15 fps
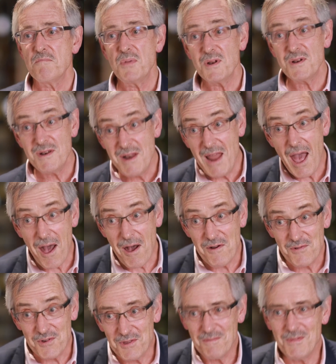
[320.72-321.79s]
But
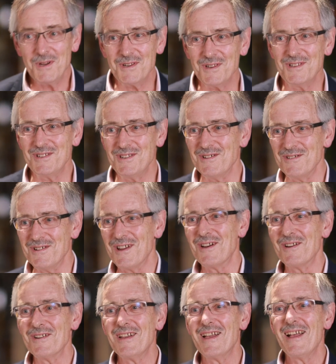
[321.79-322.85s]
now with the Mission
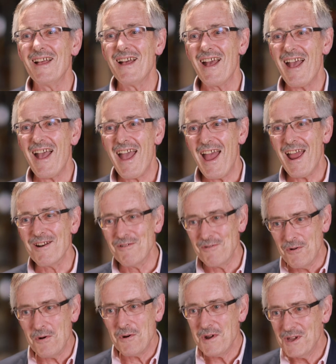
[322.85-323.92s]
Studio
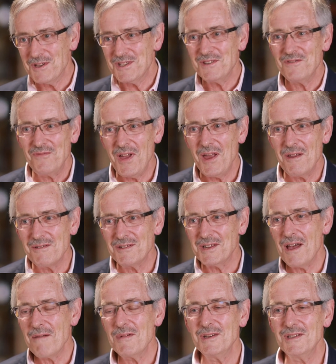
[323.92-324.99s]
and laureates and fellows
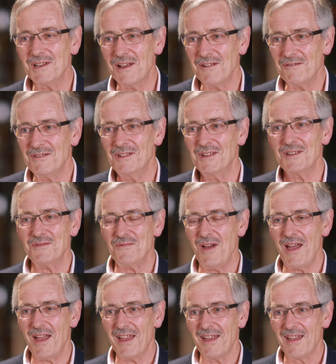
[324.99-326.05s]
coming together in this
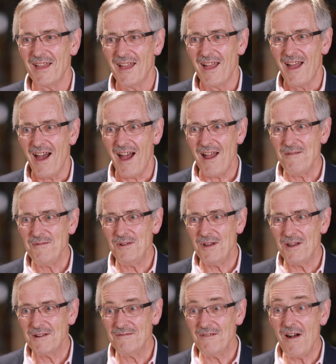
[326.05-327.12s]
way, I'm
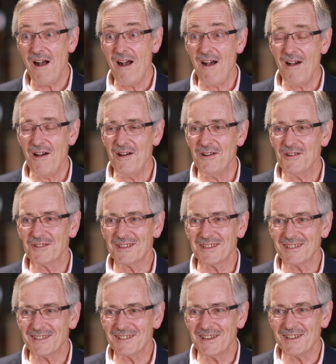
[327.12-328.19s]
going, whoa,
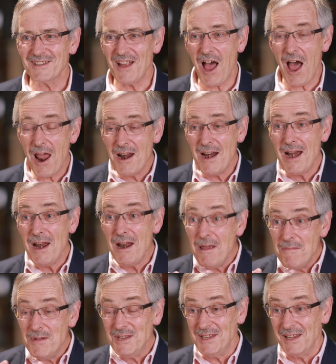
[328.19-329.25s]
there's just
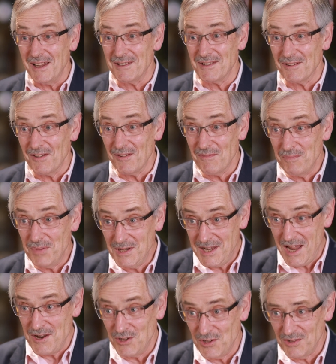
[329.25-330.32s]
unlimited
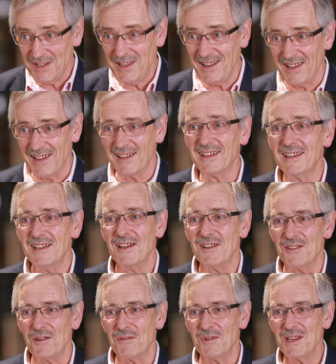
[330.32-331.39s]
potential here
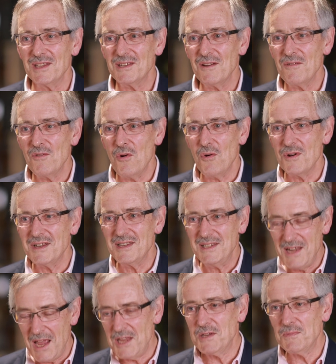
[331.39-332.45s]
that we so
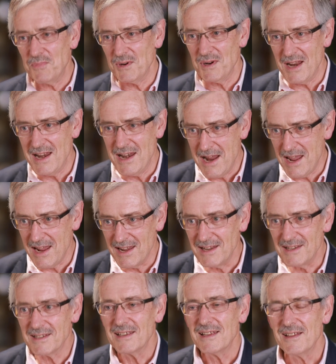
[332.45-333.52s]
desperately need